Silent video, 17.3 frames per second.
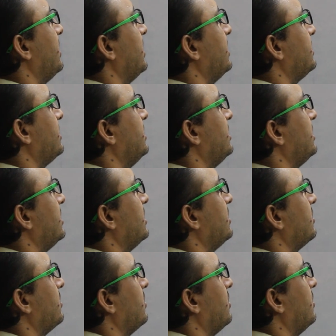plus
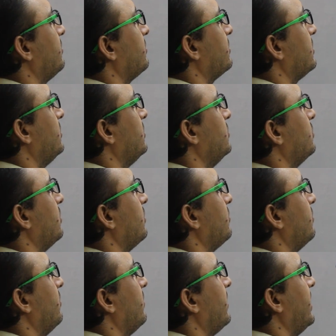integral of q
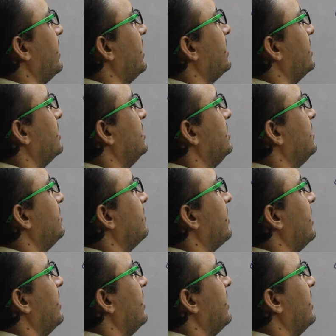of y dy